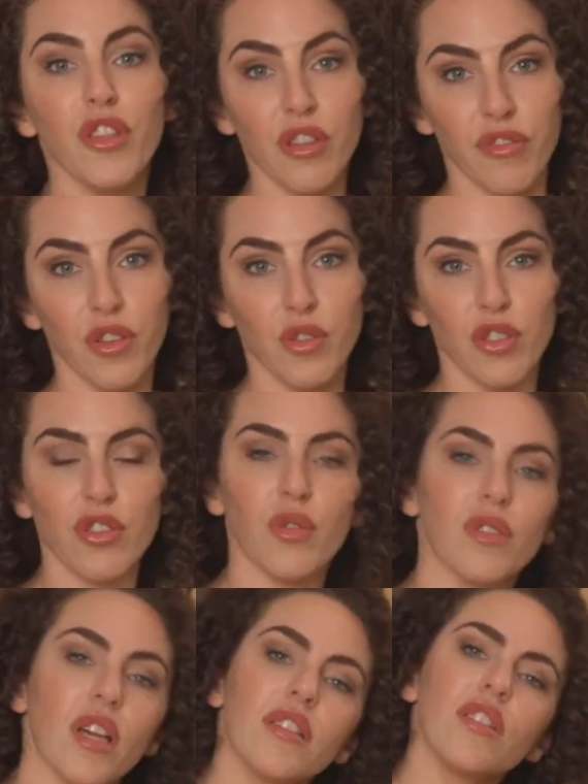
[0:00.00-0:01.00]
the diffuser so
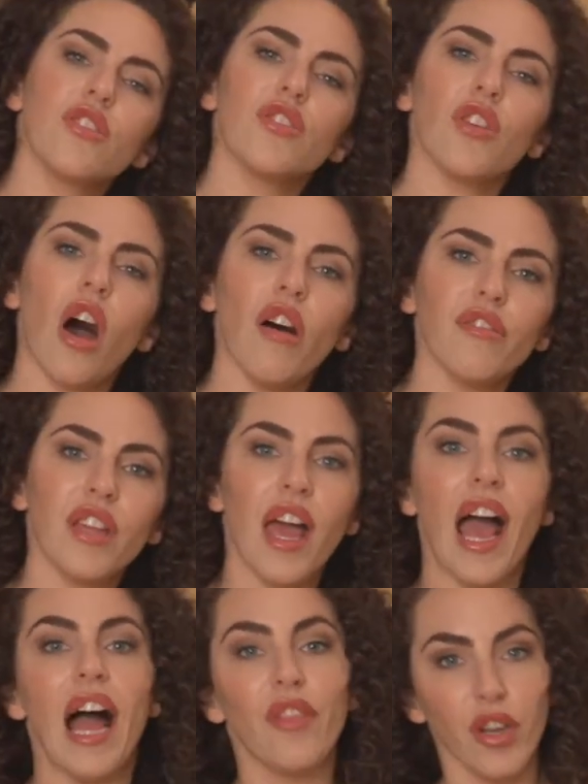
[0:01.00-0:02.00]
it's nice and soft.
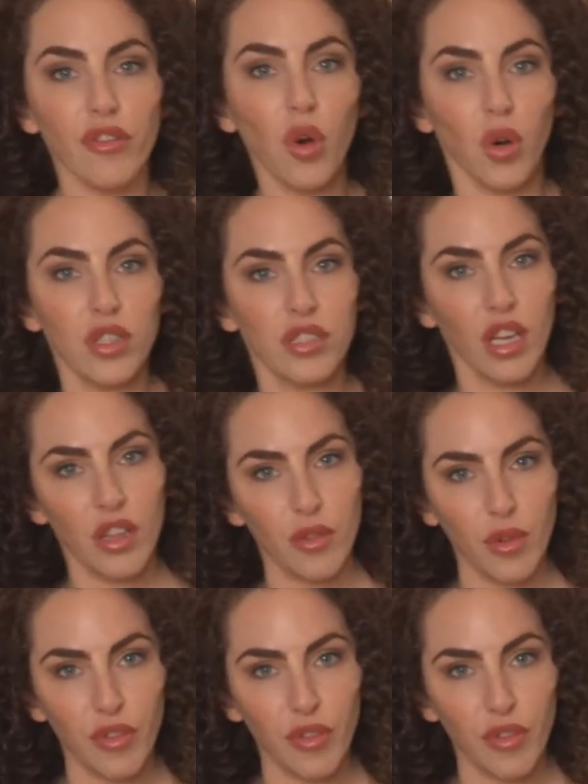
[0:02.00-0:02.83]
And then of course the